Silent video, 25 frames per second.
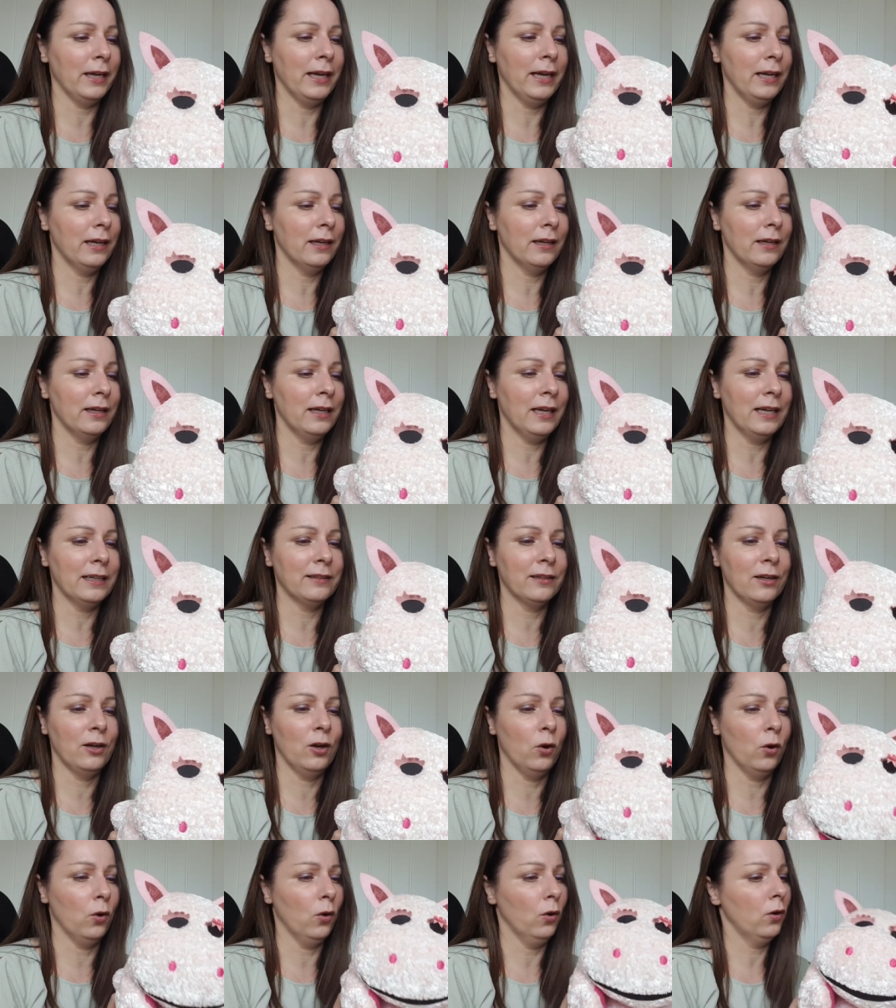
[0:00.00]
it and had
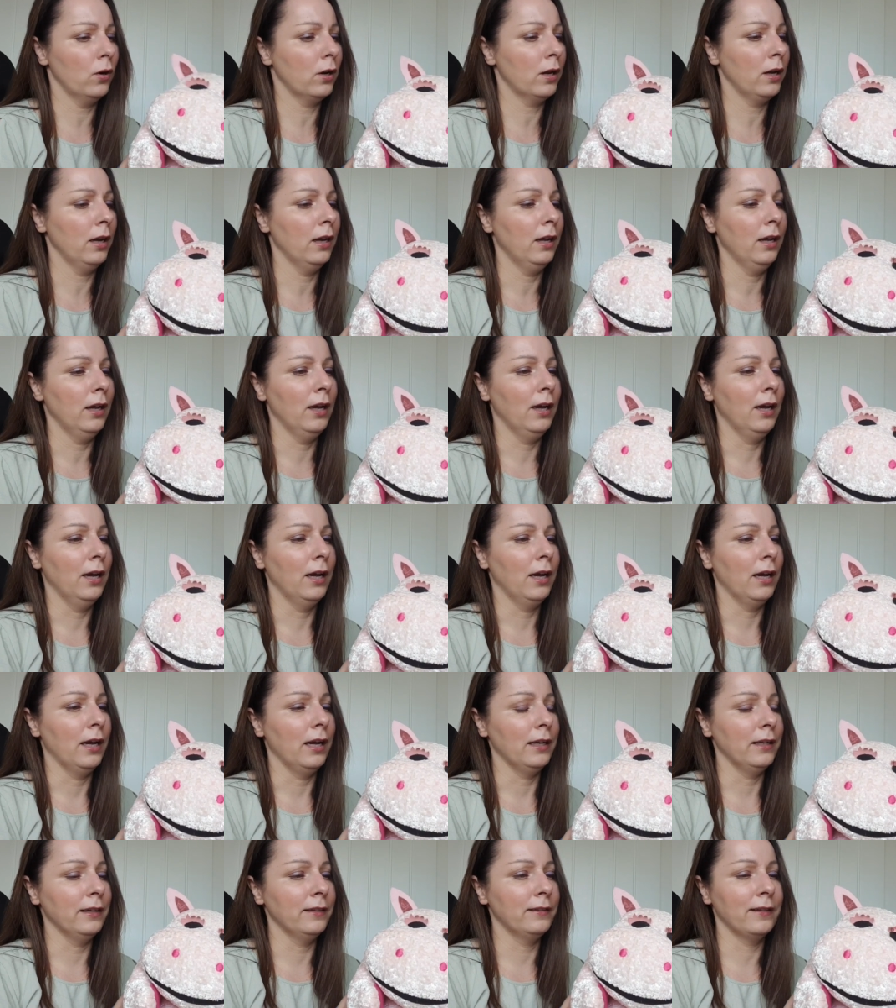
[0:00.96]
a look,
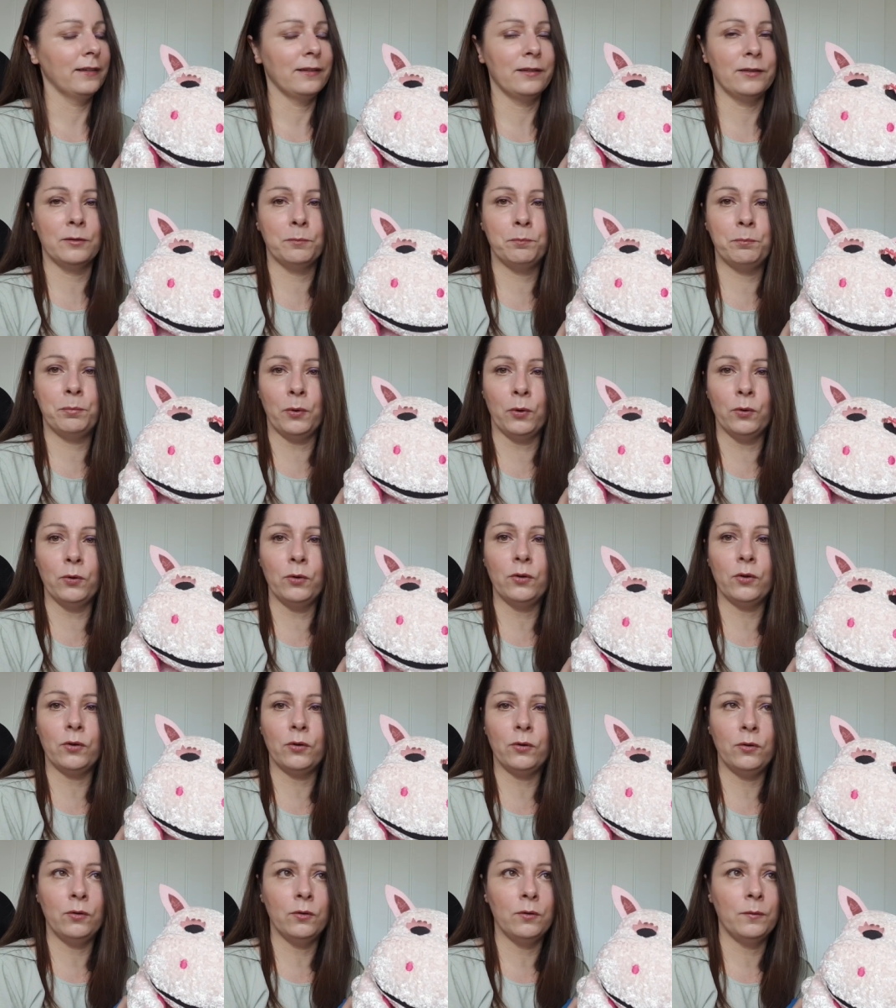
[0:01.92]
and it said a
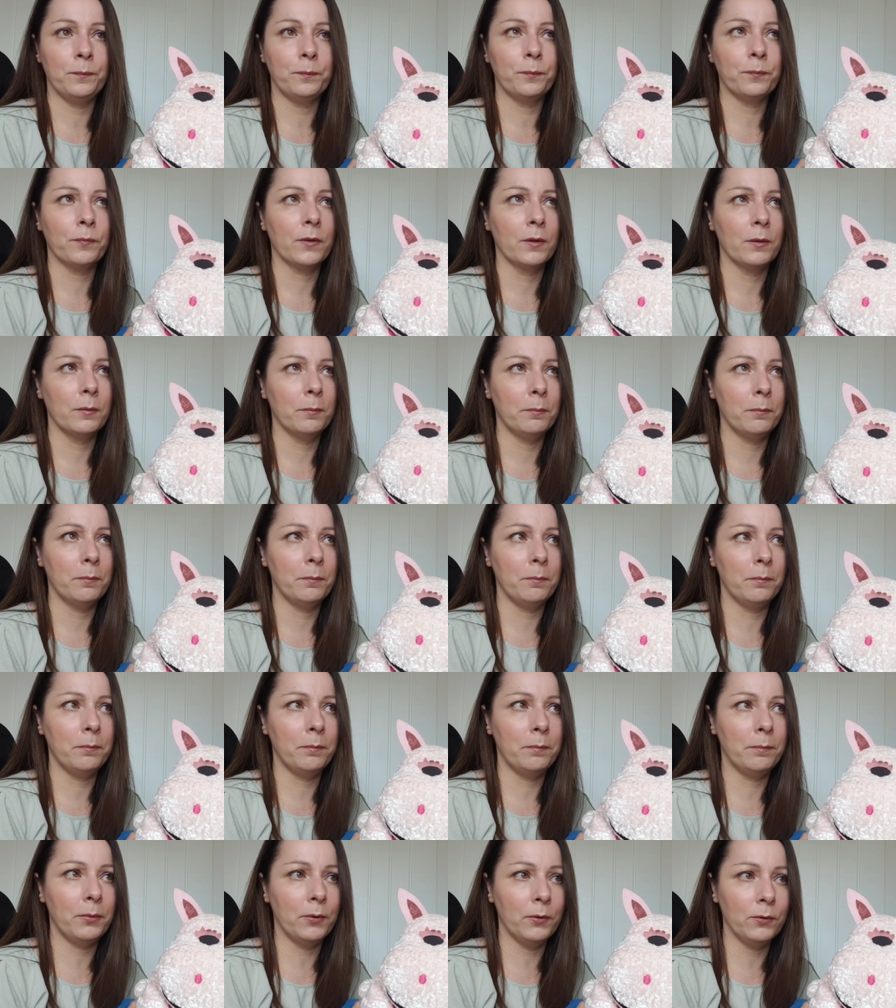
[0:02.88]
bundle,
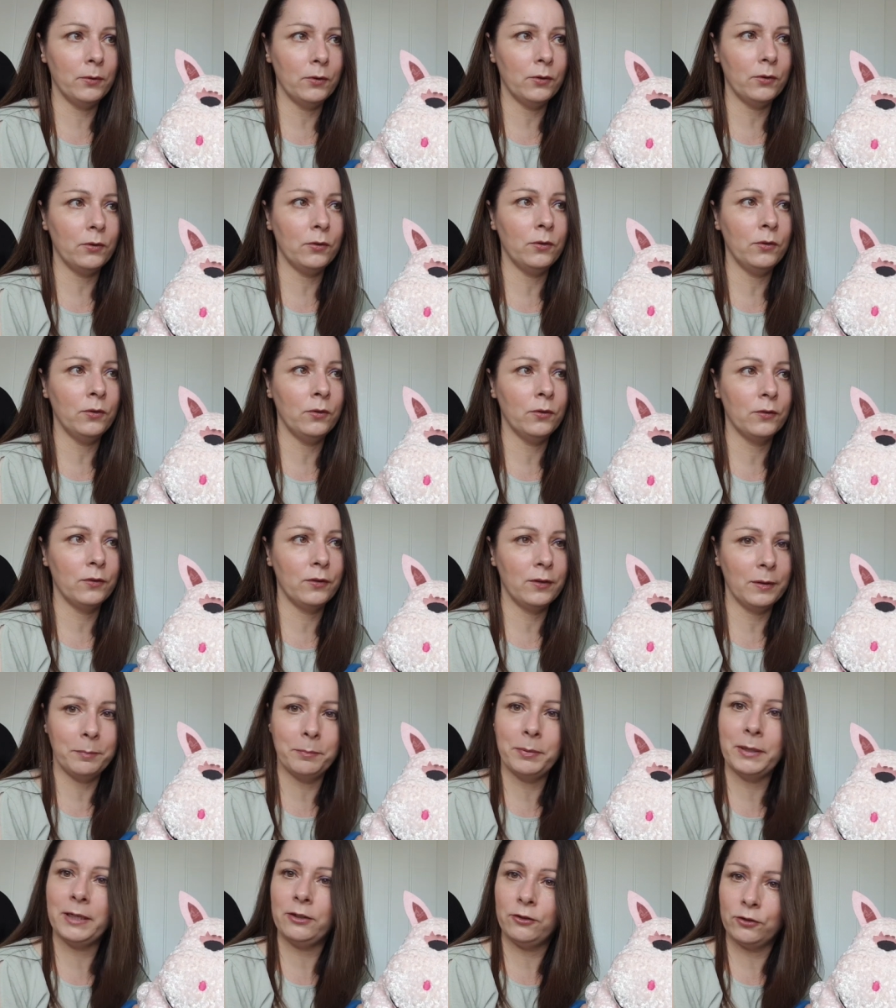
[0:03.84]
bundle,
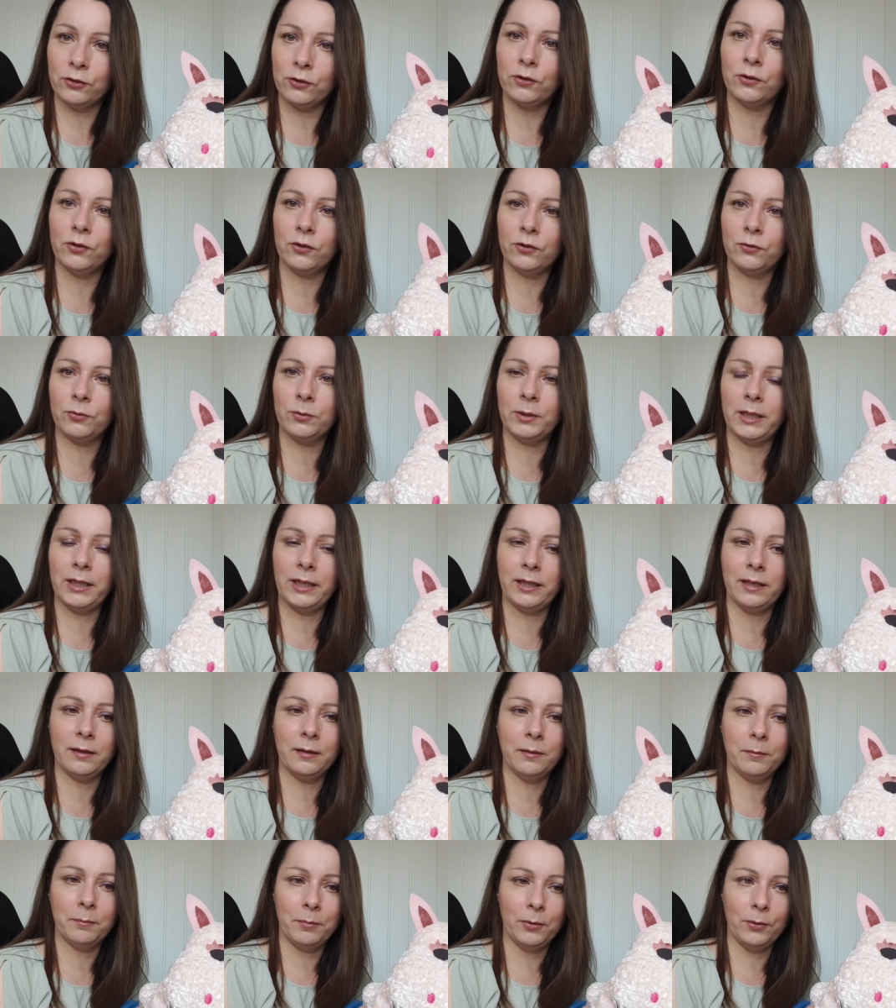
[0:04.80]
zippy George, wasn't
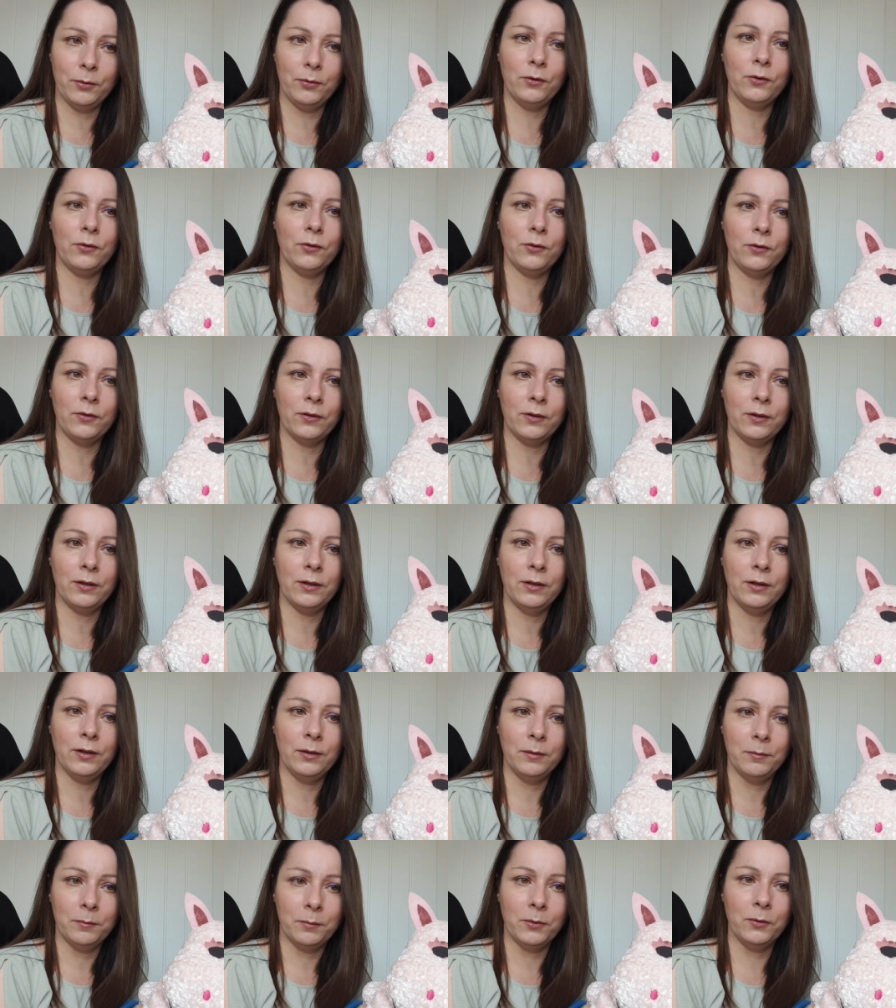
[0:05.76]
it? Bundles,
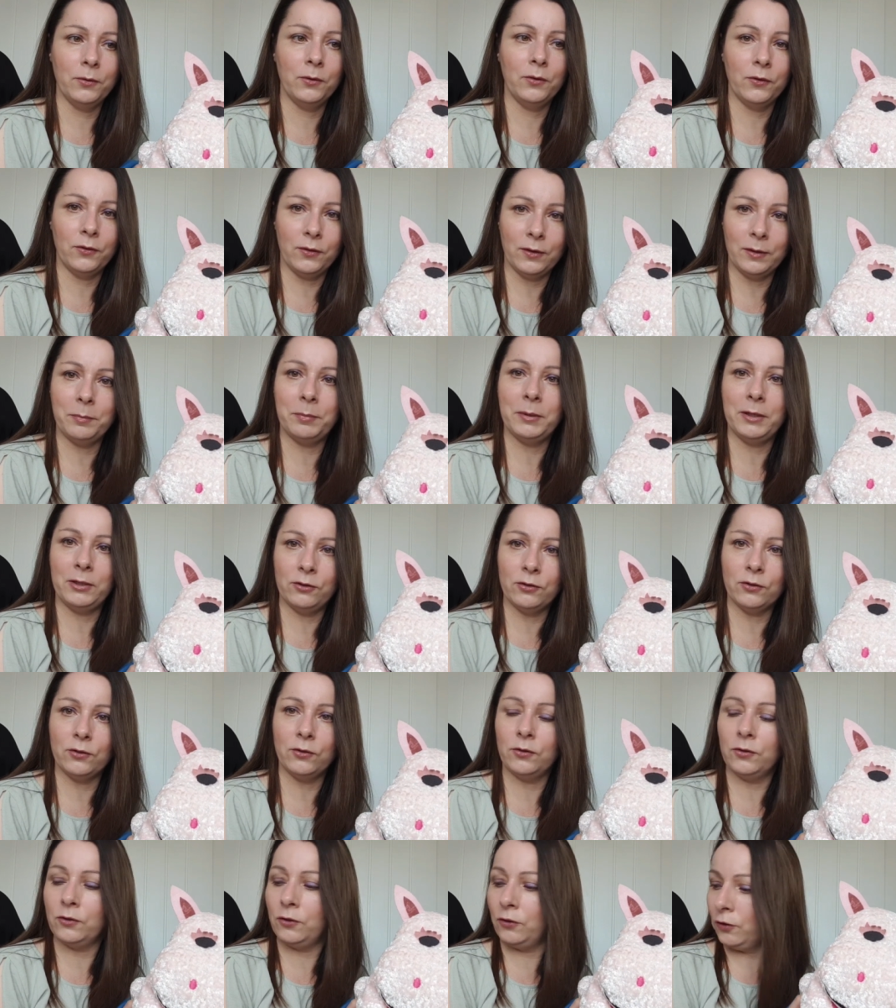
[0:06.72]
bundle, zippy
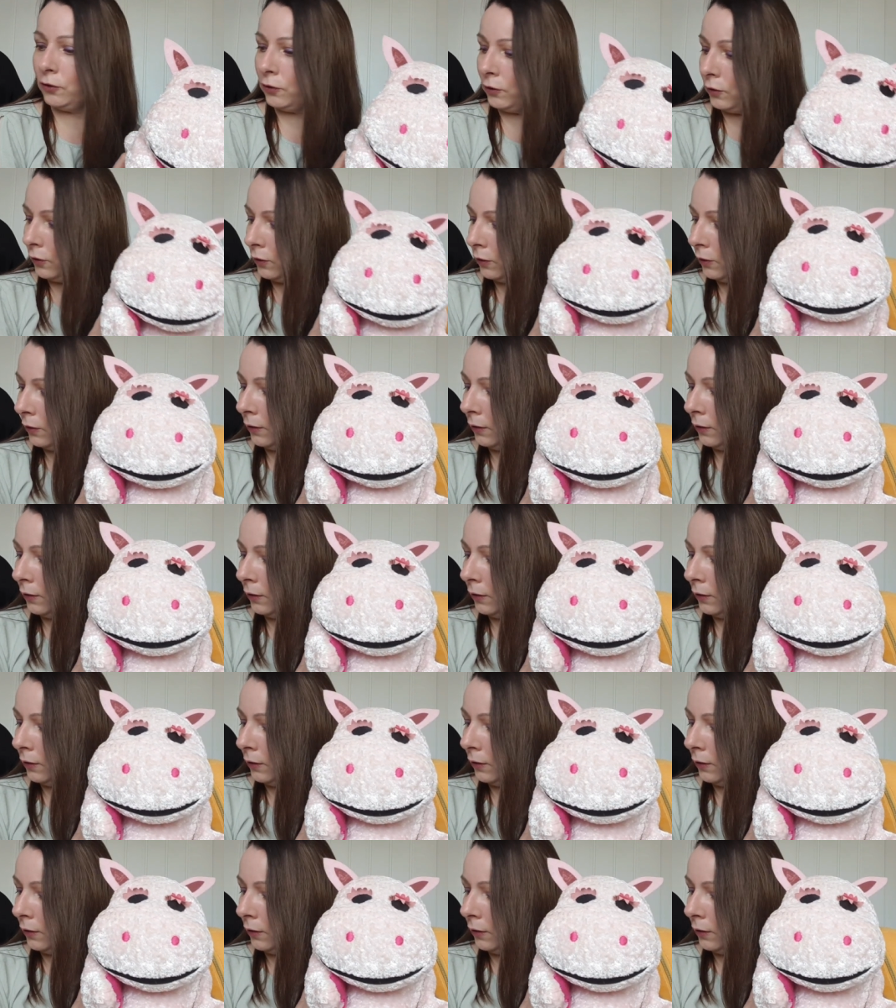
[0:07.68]
George.